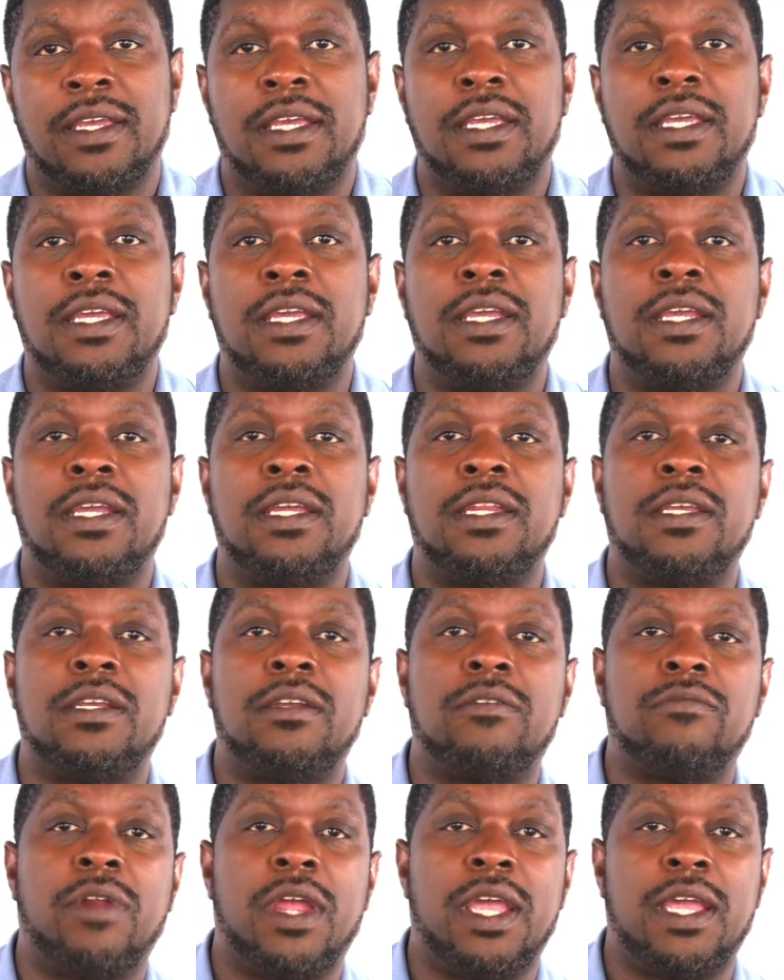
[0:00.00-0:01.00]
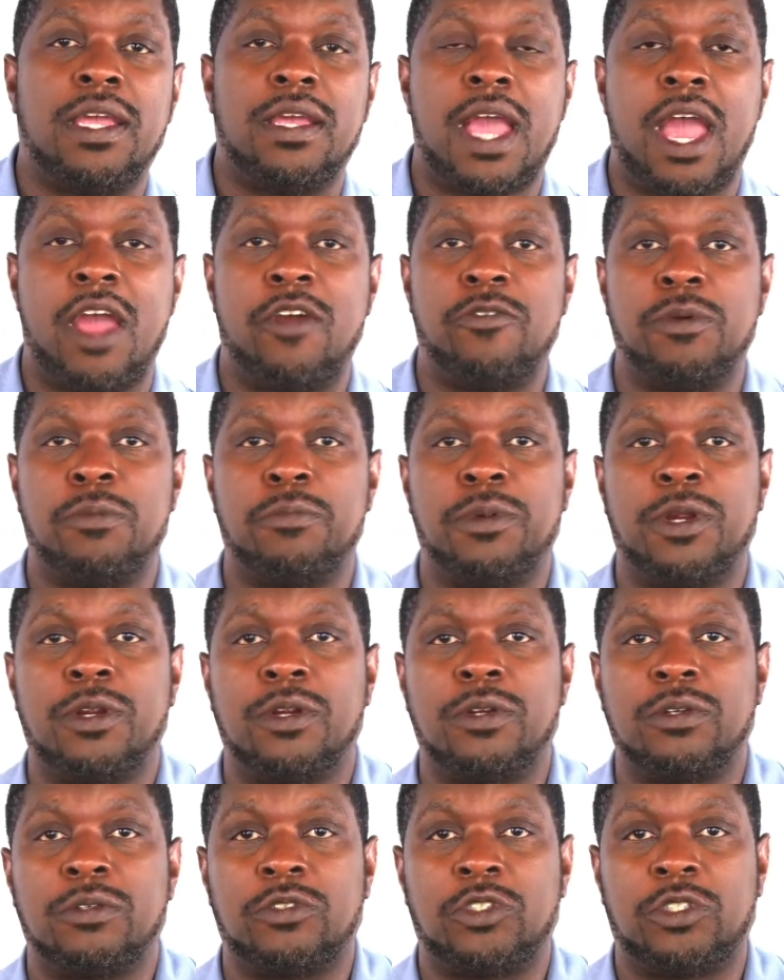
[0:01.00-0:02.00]
I
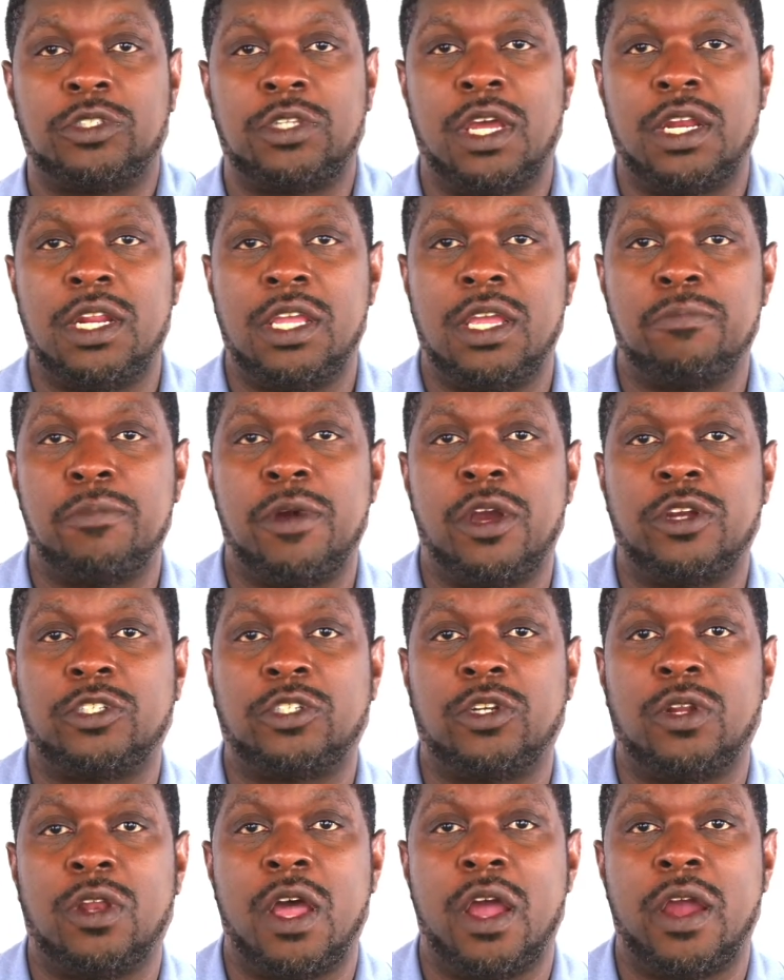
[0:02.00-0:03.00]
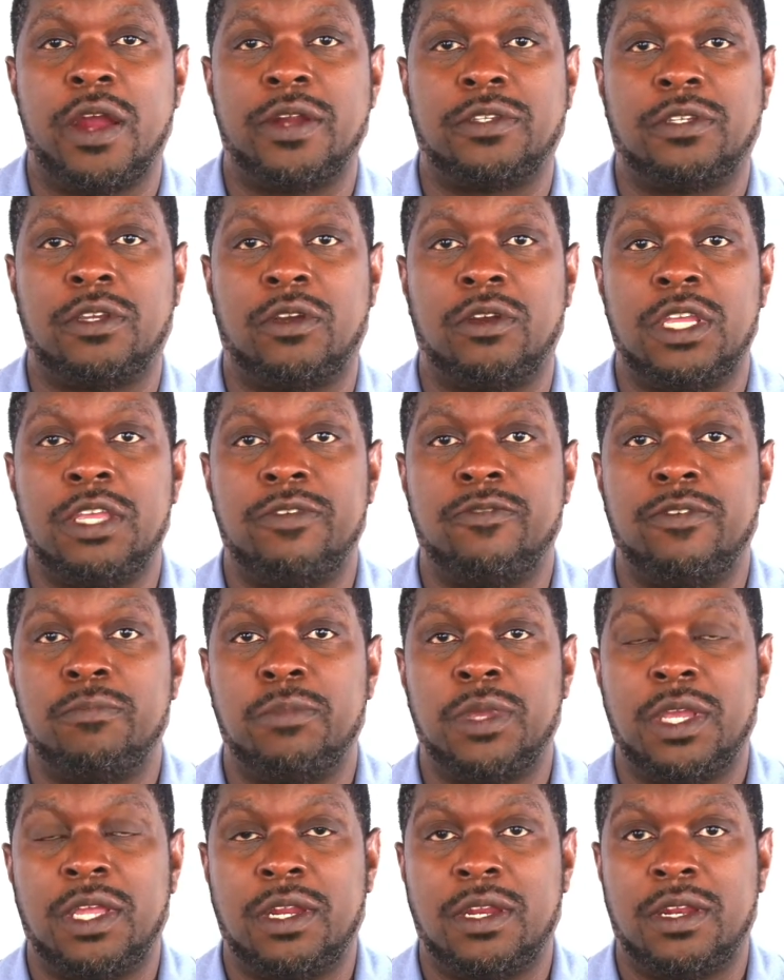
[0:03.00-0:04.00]
remember studying martial arts or even
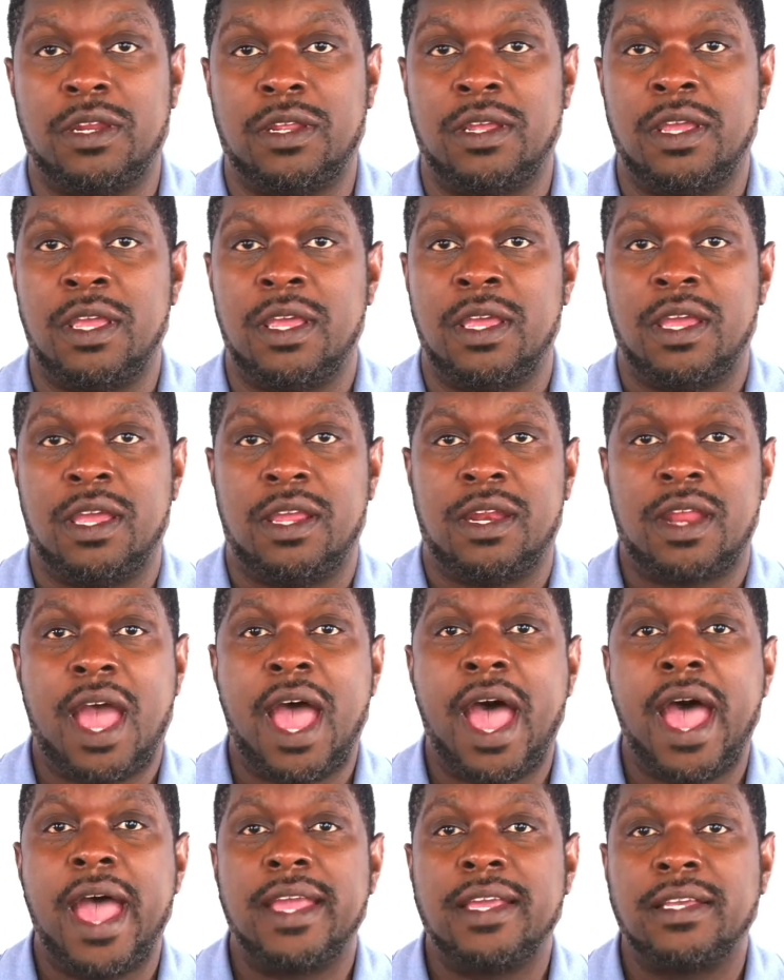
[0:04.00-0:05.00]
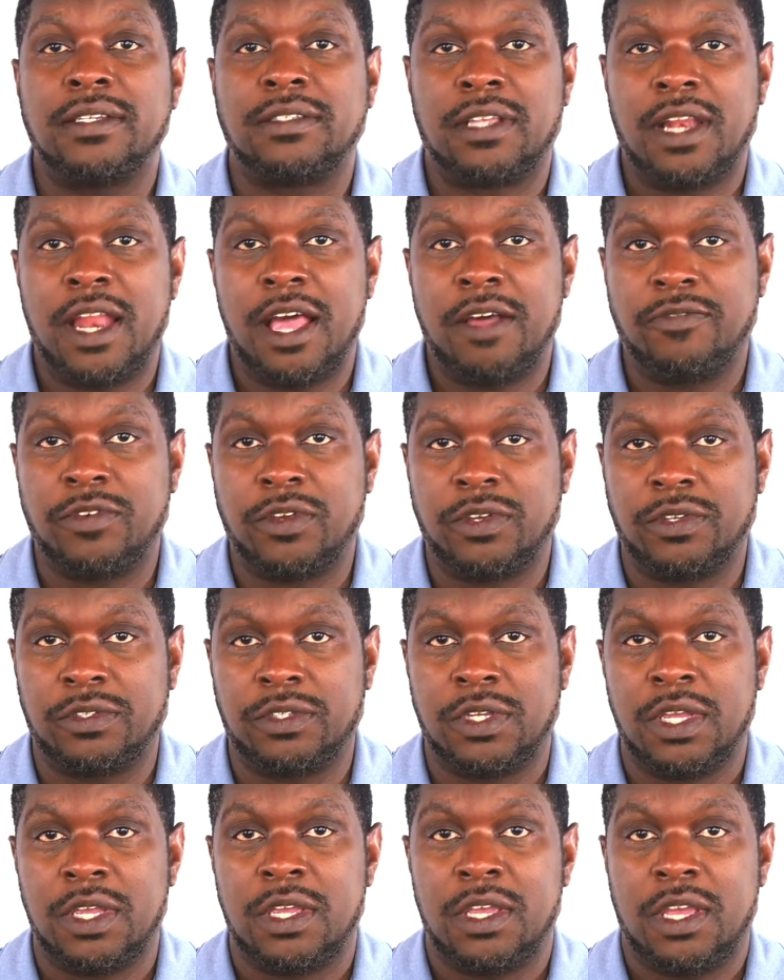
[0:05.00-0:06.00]
being in the highest levels